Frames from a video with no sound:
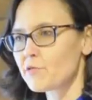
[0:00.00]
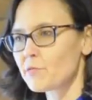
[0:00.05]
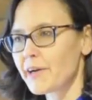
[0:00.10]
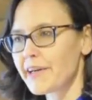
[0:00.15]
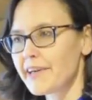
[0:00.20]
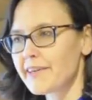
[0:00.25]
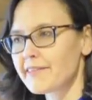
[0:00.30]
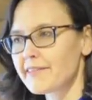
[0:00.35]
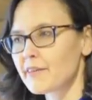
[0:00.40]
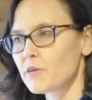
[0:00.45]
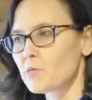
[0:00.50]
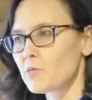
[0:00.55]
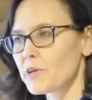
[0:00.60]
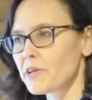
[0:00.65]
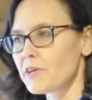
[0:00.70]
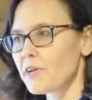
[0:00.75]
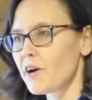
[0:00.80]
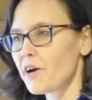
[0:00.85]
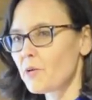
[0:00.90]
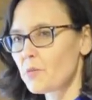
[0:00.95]
ways and we're
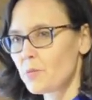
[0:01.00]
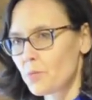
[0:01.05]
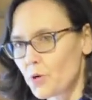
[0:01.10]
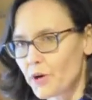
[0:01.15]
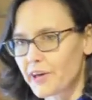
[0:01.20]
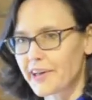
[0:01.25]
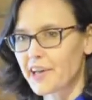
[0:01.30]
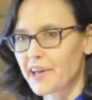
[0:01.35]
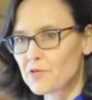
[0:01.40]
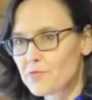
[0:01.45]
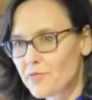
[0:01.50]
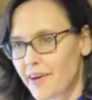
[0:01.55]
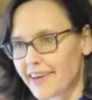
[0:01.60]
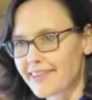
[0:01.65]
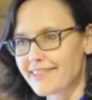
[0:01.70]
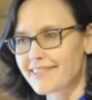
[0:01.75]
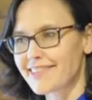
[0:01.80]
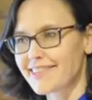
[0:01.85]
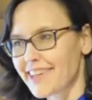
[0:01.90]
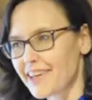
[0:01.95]
not working
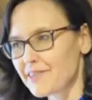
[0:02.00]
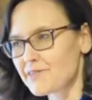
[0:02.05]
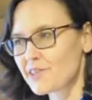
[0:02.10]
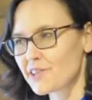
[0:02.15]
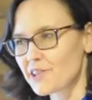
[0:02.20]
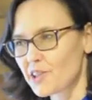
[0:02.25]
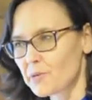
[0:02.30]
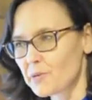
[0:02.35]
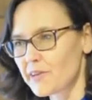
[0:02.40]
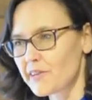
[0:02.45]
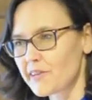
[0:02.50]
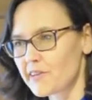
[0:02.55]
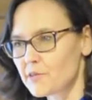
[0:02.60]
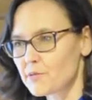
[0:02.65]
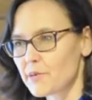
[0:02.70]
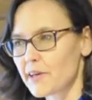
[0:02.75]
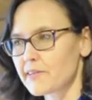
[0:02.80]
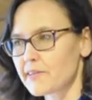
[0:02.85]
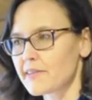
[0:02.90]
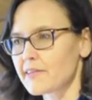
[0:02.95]
fast enough to lower the
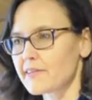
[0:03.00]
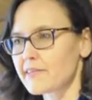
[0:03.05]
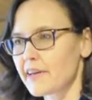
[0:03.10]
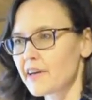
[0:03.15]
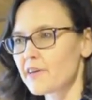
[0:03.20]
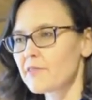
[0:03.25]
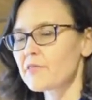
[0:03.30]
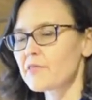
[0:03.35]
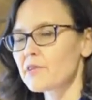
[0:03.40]
stress itself,